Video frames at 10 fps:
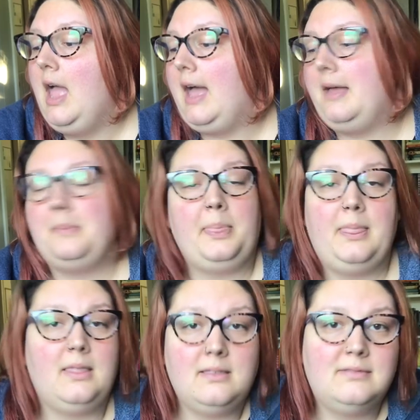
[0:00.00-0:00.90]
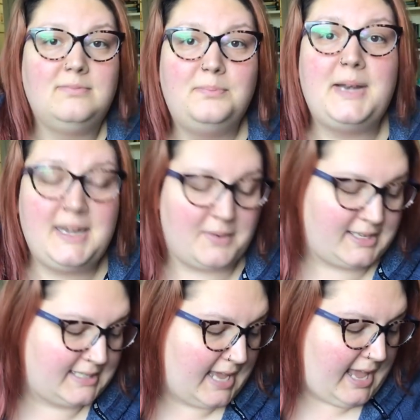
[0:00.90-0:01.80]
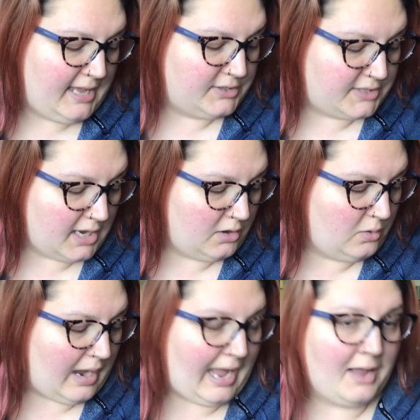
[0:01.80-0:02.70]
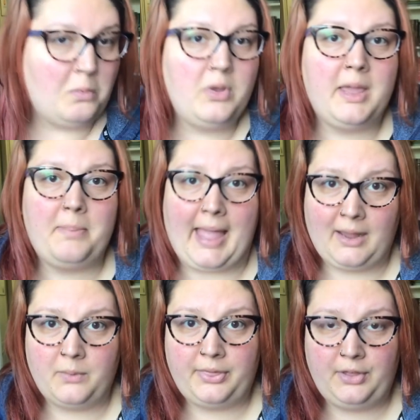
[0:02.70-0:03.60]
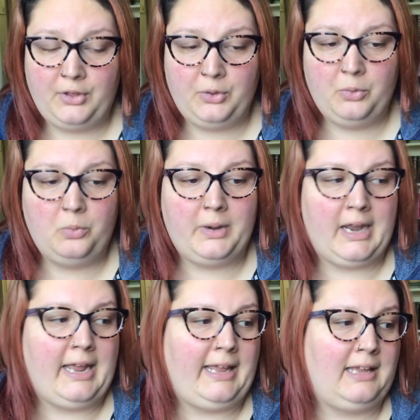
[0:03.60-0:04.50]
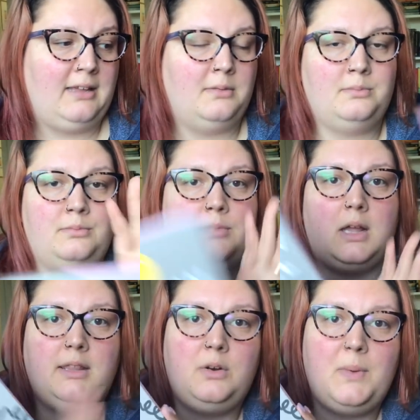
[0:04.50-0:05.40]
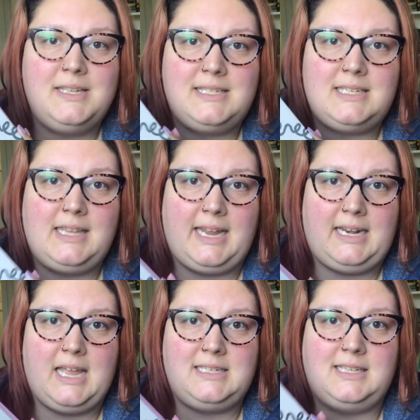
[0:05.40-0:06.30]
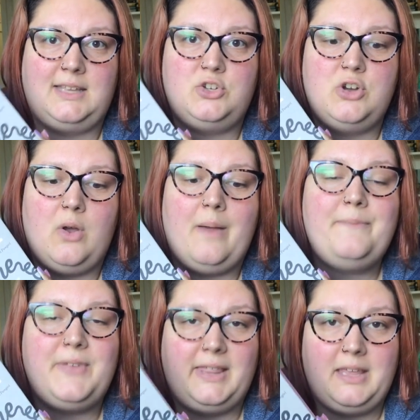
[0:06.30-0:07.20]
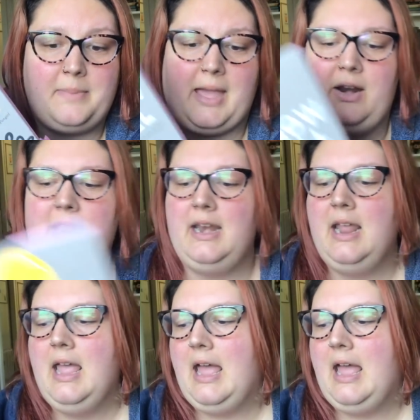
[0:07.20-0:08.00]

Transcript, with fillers: Um, but anyways, so I will get back with you when I am a little ways into Landline to let you know how I'm feeling about it.